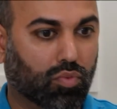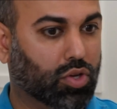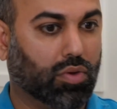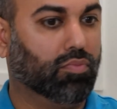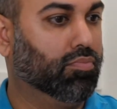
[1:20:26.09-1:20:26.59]

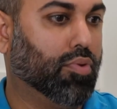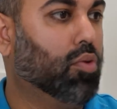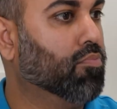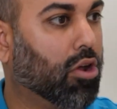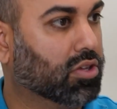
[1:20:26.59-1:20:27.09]
Both
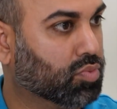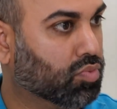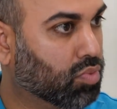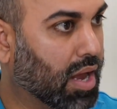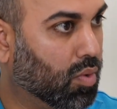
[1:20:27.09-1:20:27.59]
models
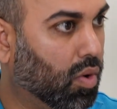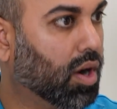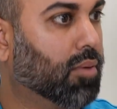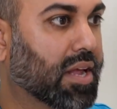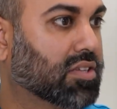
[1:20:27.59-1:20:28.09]
kind of work
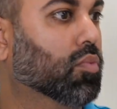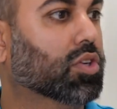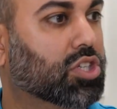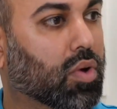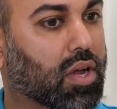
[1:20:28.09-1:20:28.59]
based on what
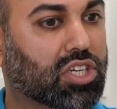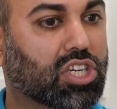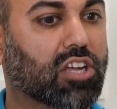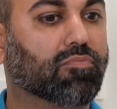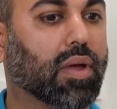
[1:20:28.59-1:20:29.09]
you want to
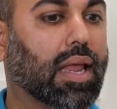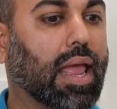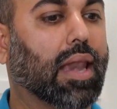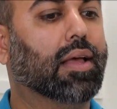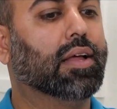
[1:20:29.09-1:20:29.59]
achieve. But
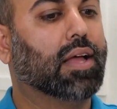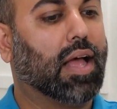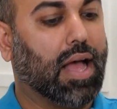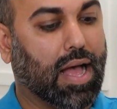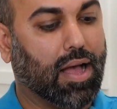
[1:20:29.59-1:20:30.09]
again,
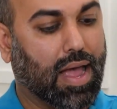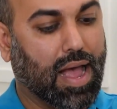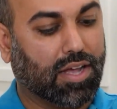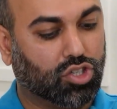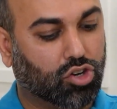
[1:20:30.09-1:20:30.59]

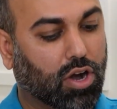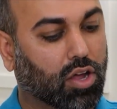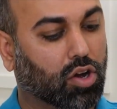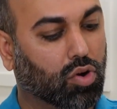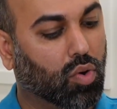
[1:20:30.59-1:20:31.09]
as you're trying to
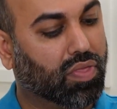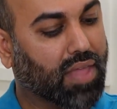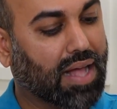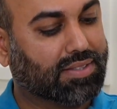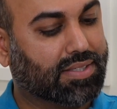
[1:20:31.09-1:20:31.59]
grow in
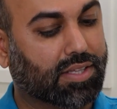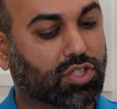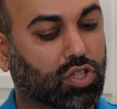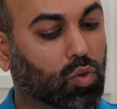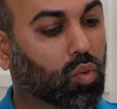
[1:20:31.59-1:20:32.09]
that sense,
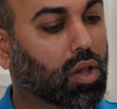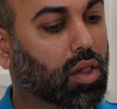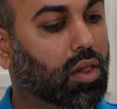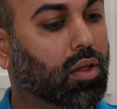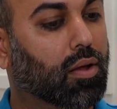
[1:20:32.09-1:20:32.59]
you
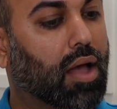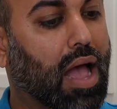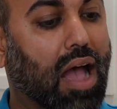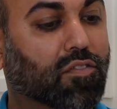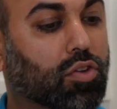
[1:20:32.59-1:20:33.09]
will
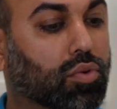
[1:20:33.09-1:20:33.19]
have to